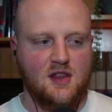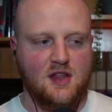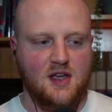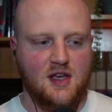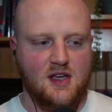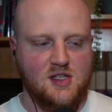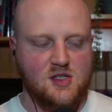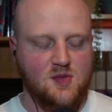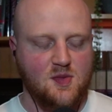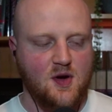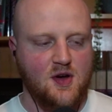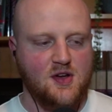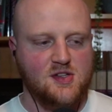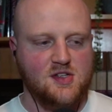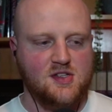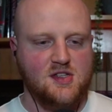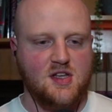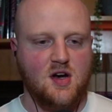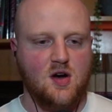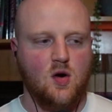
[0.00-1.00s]

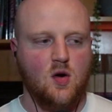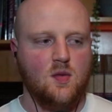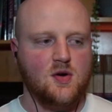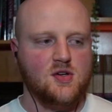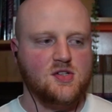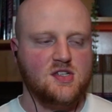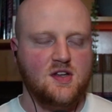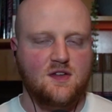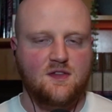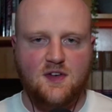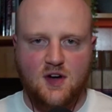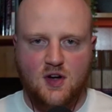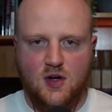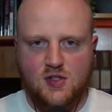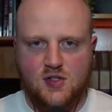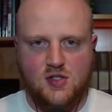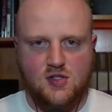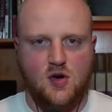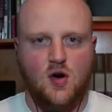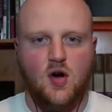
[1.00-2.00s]
experiences that are almost
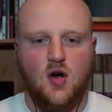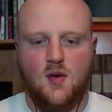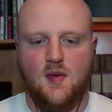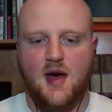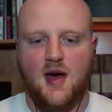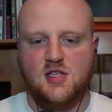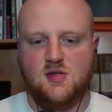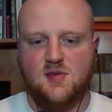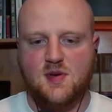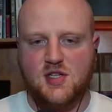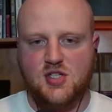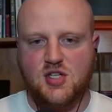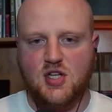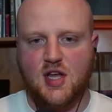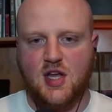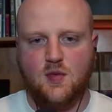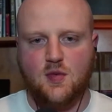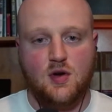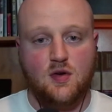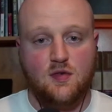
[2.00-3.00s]
difficult to talk about, especially
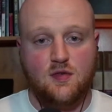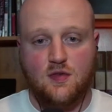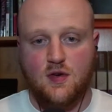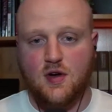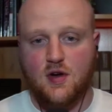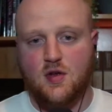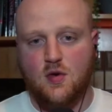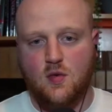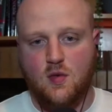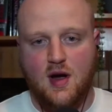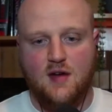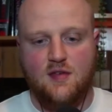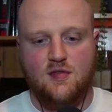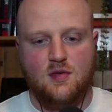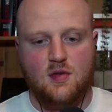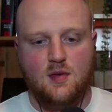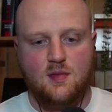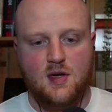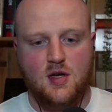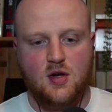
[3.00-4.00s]
like when you're further away
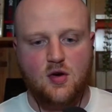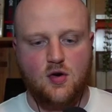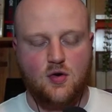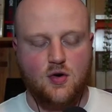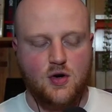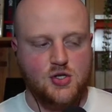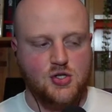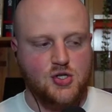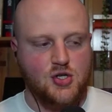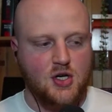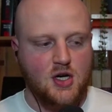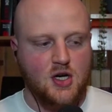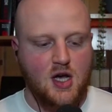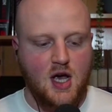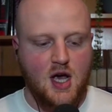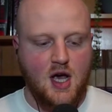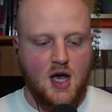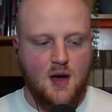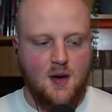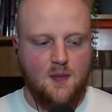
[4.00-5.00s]
from them and you're a Christian.
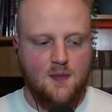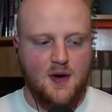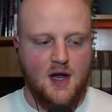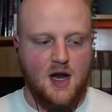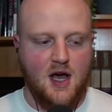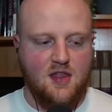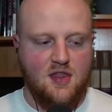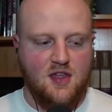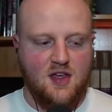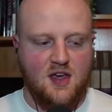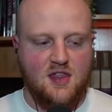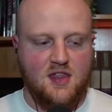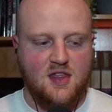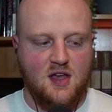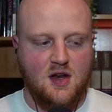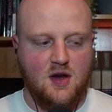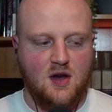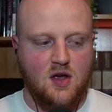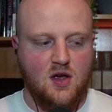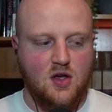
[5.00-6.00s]
But I think
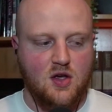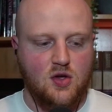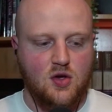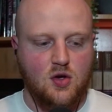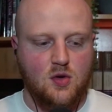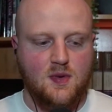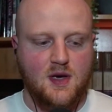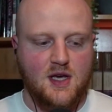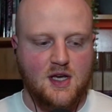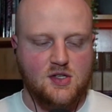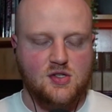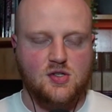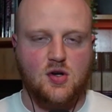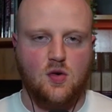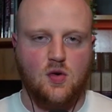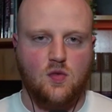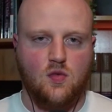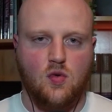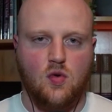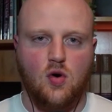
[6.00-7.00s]
that you being so
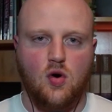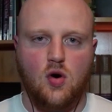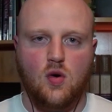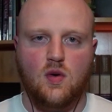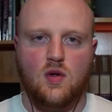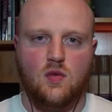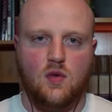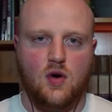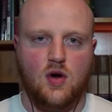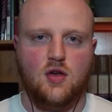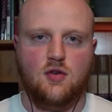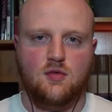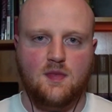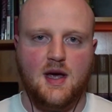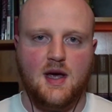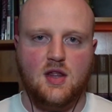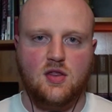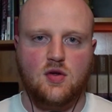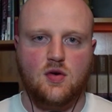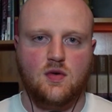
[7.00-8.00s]
raw with what you've
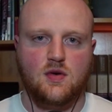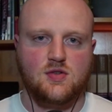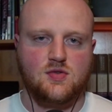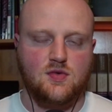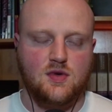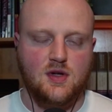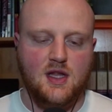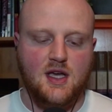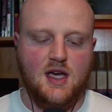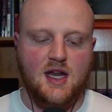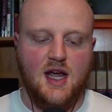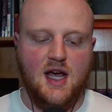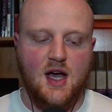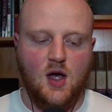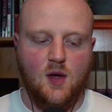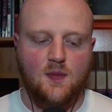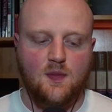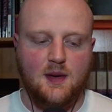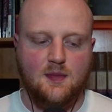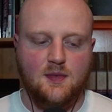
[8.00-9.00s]
been through is really going to
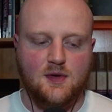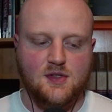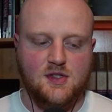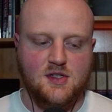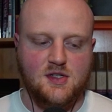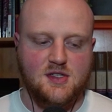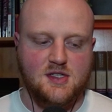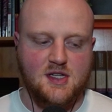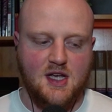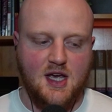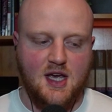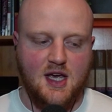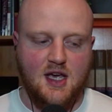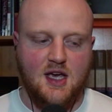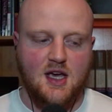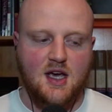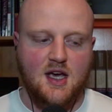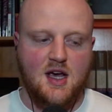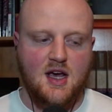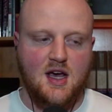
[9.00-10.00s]
help people to see